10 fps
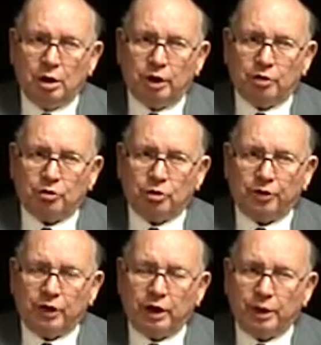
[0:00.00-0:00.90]
And so
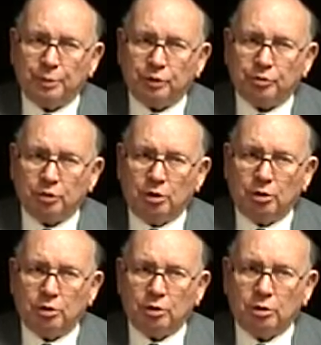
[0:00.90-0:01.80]
they kept us
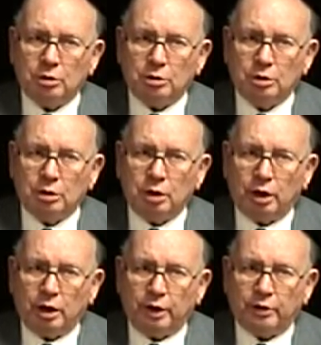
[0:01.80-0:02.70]
longer
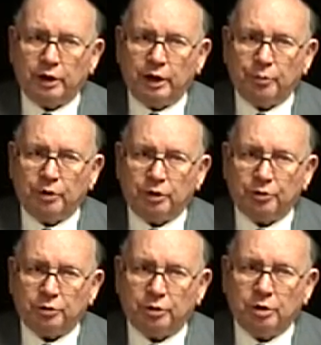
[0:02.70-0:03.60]
at Camp
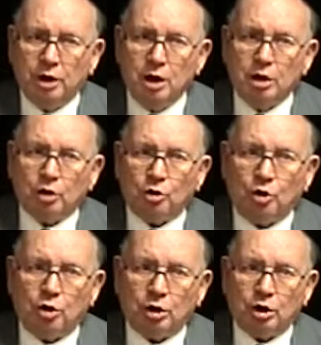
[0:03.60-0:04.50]
Custer,
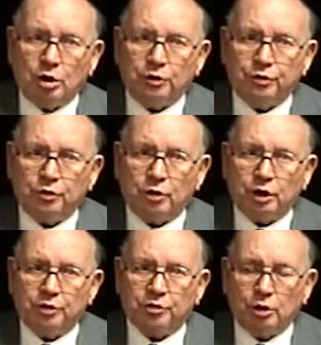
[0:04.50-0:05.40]
long enough for
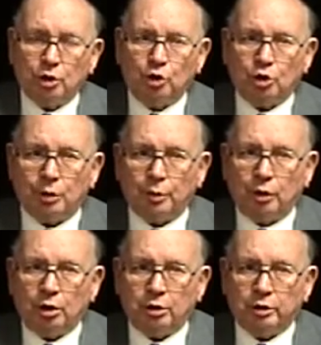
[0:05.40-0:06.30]
us to load up
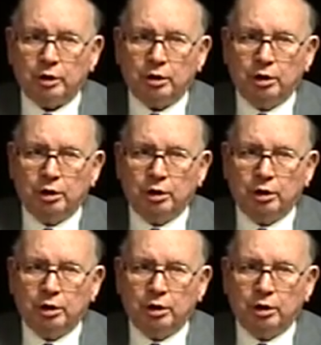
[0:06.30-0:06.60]
all the